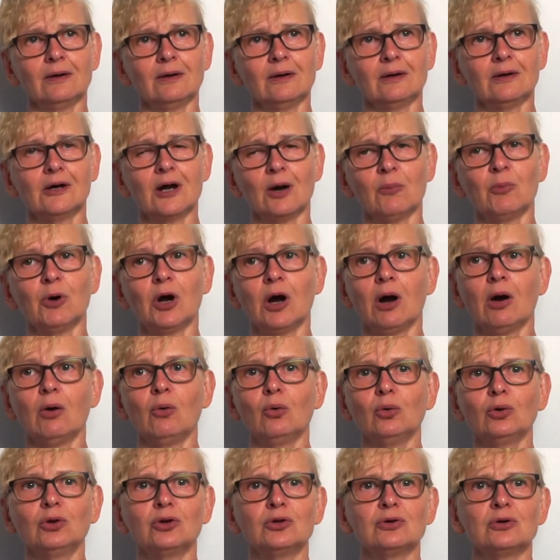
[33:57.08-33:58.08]
come
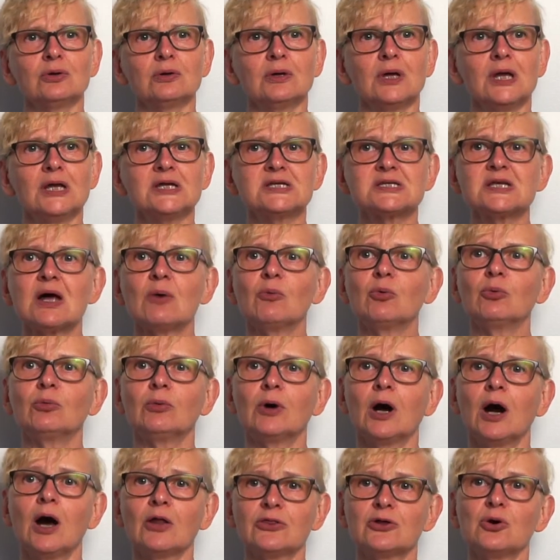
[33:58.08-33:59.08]
out in some
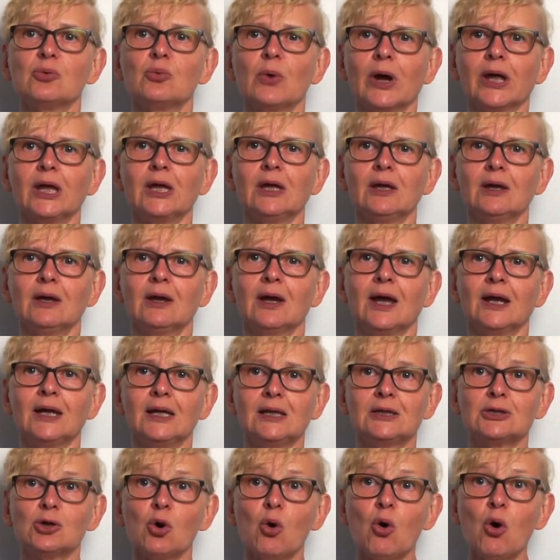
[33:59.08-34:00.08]
other way. And
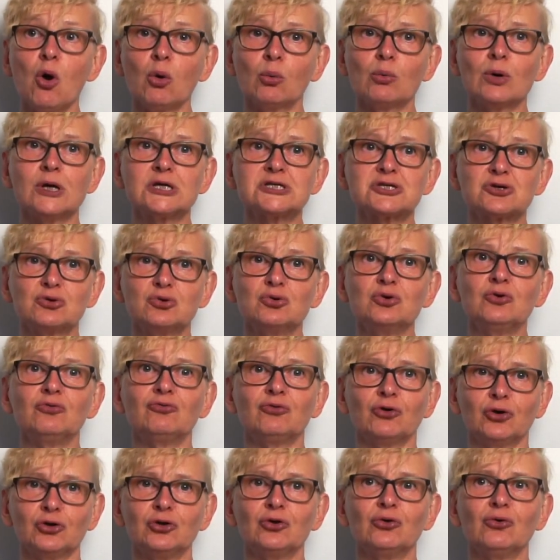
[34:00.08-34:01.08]
it's always good
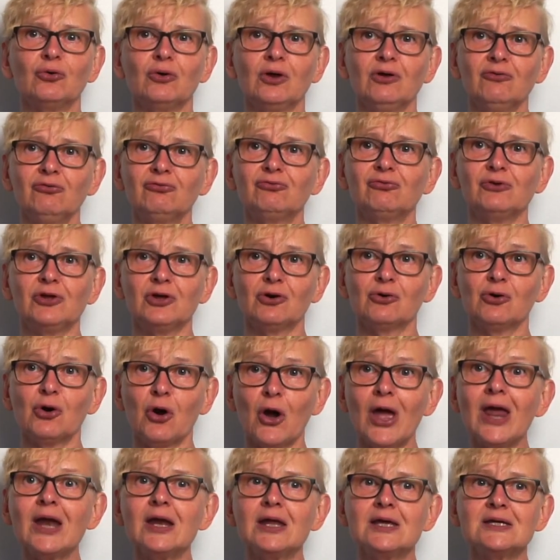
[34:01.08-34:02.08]
for you. If your
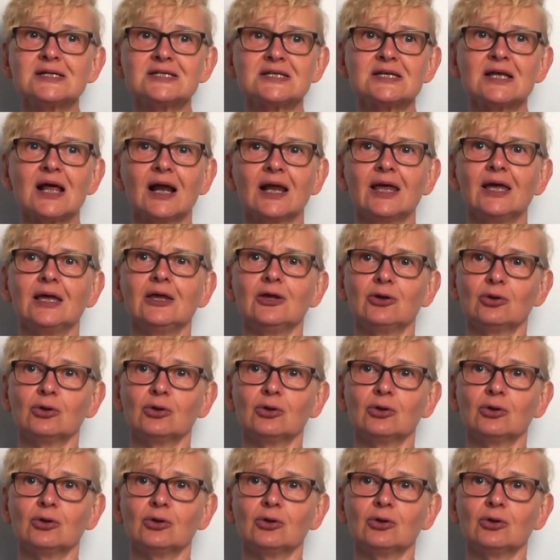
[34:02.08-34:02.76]
head is telling you